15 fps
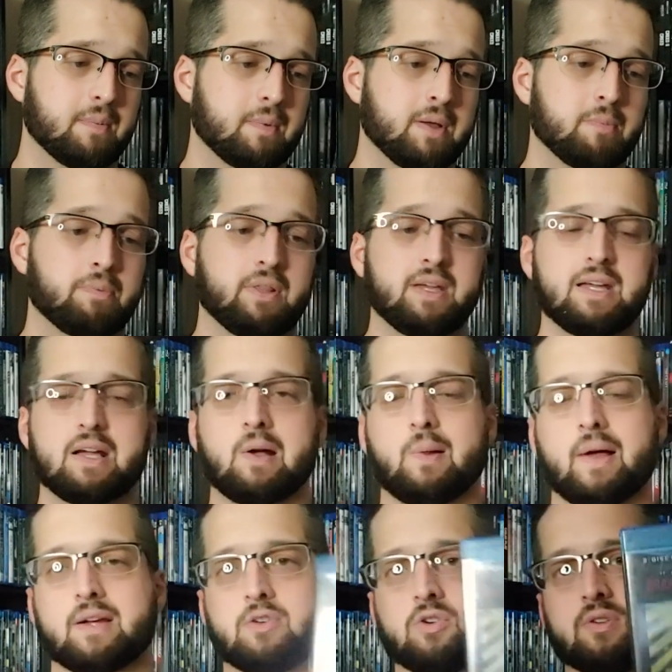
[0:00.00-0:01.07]
complete
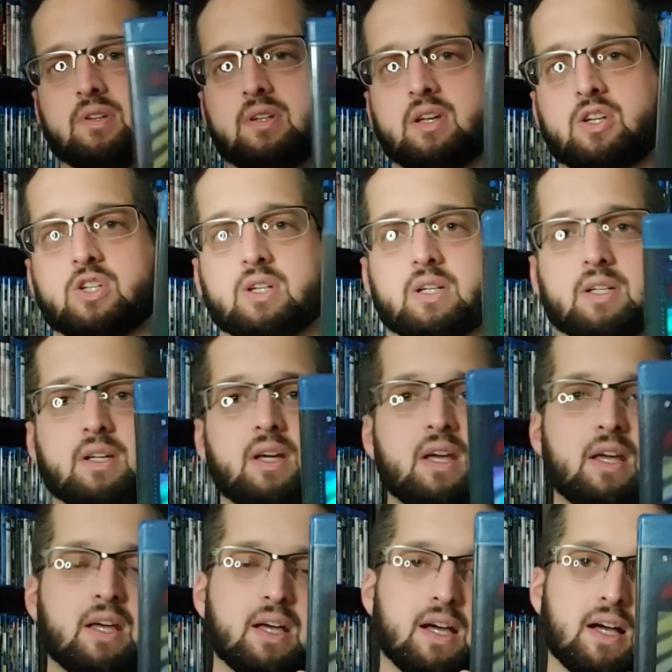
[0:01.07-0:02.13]
collector's edition
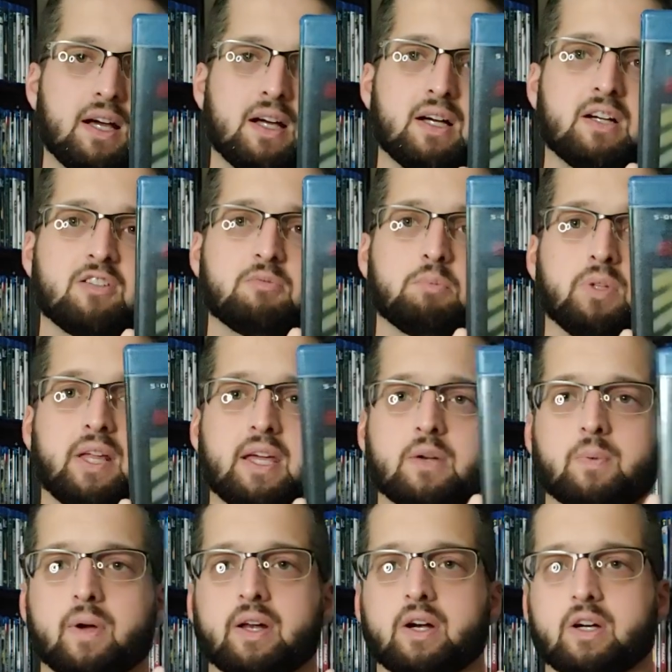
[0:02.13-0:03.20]
of Blade
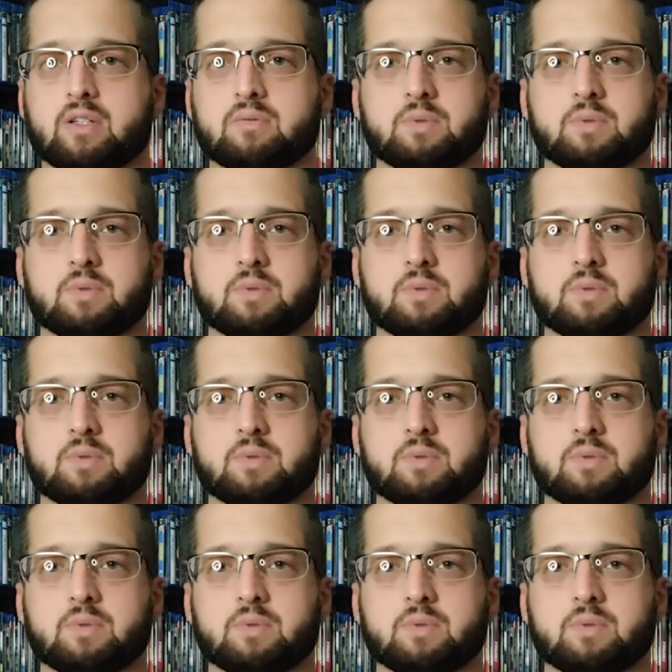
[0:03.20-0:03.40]
Runner.